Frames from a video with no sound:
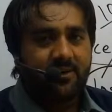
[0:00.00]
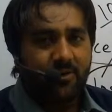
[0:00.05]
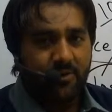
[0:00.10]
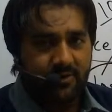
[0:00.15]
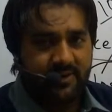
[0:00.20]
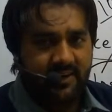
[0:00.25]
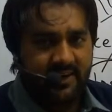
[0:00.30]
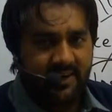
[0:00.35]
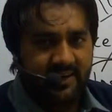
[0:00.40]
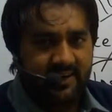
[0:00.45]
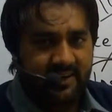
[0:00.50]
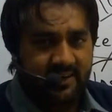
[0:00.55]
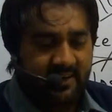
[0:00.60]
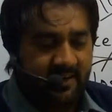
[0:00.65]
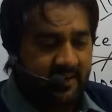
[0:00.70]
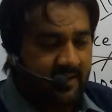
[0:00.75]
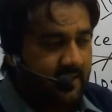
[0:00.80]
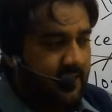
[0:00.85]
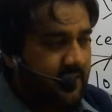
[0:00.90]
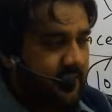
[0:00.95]
Okay,
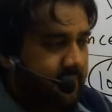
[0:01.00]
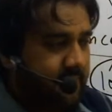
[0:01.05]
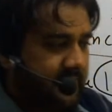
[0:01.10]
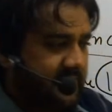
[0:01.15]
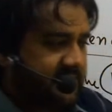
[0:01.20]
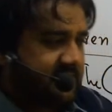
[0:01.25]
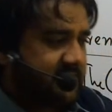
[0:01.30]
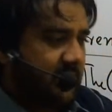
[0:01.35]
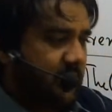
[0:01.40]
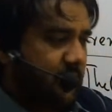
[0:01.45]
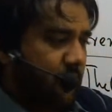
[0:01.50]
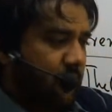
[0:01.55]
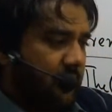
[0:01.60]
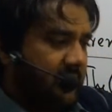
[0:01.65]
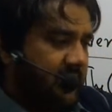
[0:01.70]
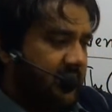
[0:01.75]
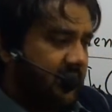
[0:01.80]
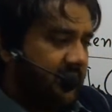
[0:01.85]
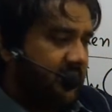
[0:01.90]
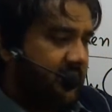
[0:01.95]
but
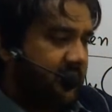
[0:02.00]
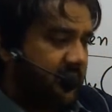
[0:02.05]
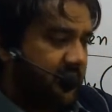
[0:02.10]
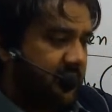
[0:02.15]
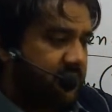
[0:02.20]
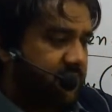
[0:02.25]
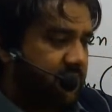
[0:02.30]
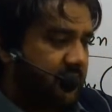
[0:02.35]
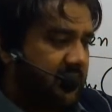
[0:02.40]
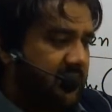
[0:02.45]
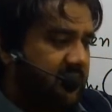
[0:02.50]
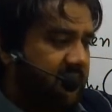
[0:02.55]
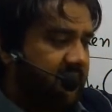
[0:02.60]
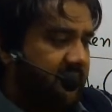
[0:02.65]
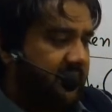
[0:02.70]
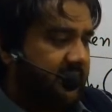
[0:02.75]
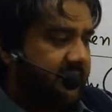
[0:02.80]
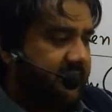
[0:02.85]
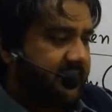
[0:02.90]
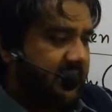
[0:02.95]
slowly and gradually,
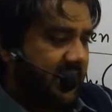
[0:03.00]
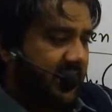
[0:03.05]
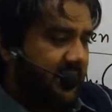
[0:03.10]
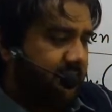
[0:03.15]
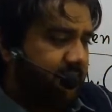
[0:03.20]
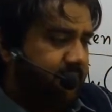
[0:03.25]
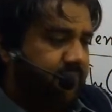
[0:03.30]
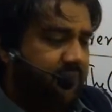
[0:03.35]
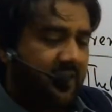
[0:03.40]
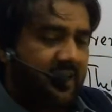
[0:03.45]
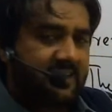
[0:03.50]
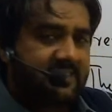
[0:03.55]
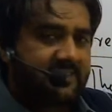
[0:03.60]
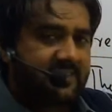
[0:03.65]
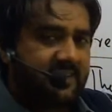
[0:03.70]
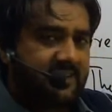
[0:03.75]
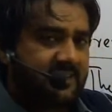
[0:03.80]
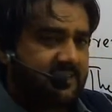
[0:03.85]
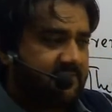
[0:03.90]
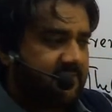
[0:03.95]
when time
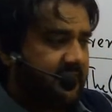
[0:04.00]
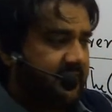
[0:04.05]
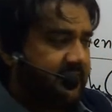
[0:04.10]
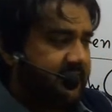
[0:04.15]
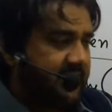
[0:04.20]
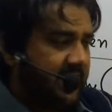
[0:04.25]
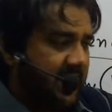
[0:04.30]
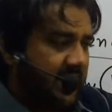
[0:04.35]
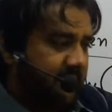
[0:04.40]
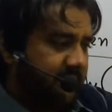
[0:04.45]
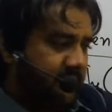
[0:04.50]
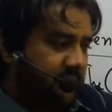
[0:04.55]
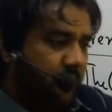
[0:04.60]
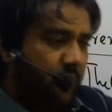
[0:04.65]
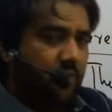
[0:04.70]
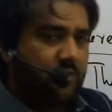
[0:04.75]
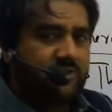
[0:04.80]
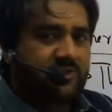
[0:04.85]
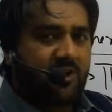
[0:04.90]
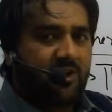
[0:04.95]
passes, when time
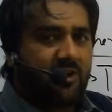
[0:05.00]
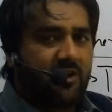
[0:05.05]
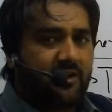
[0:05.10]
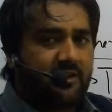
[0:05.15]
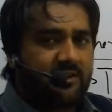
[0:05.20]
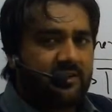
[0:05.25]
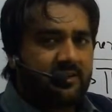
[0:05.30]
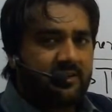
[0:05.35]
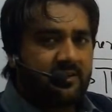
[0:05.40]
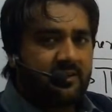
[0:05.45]
goes on,